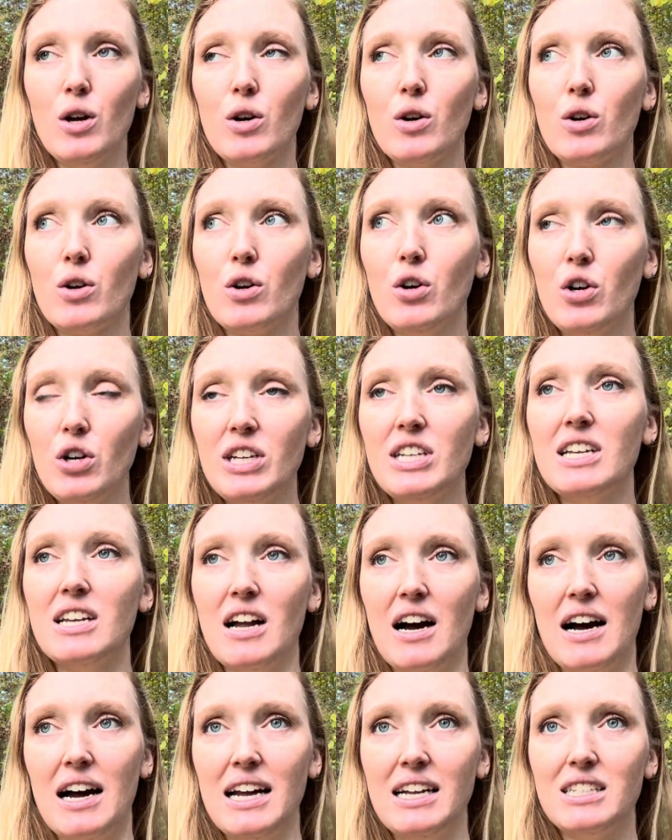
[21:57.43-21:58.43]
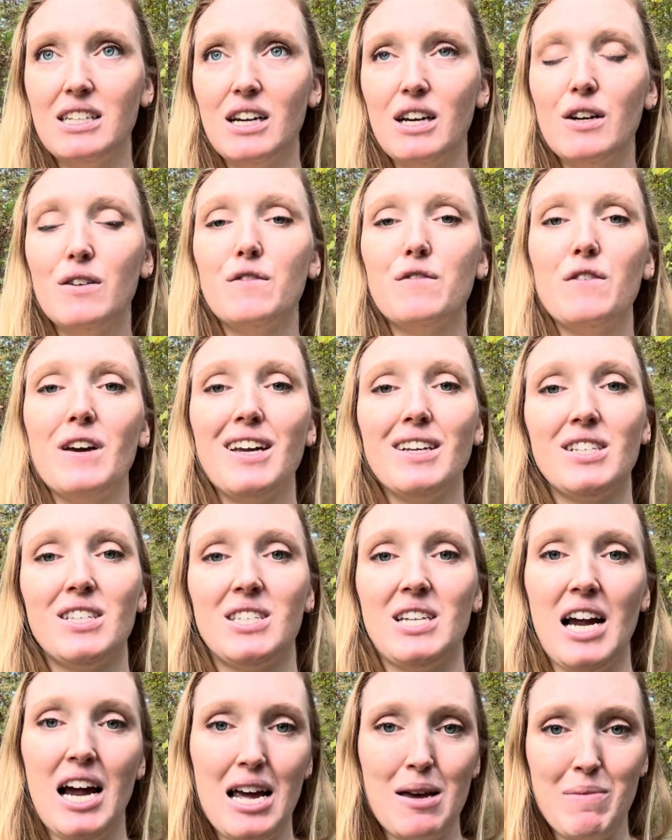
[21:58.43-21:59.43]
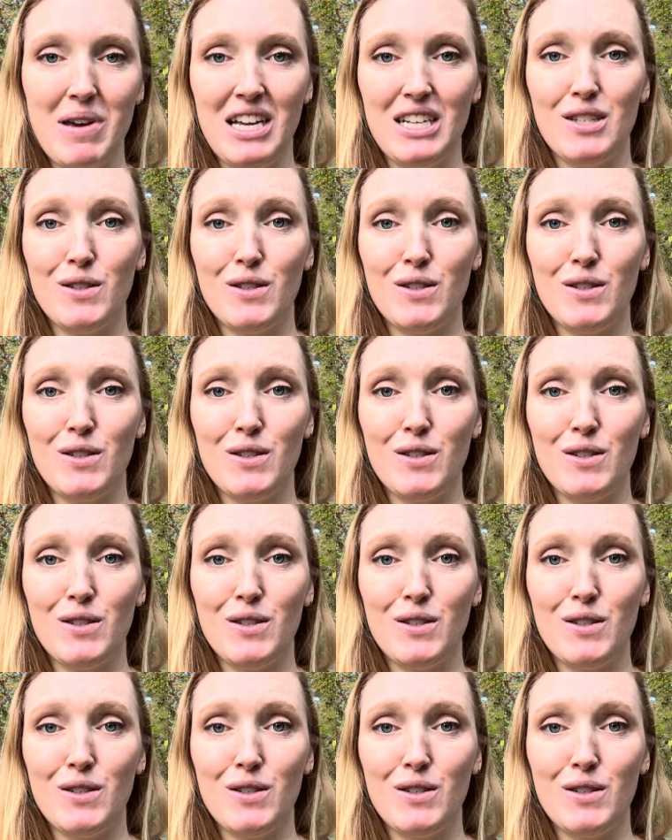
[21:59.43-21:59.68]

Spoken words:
could not FaceTime his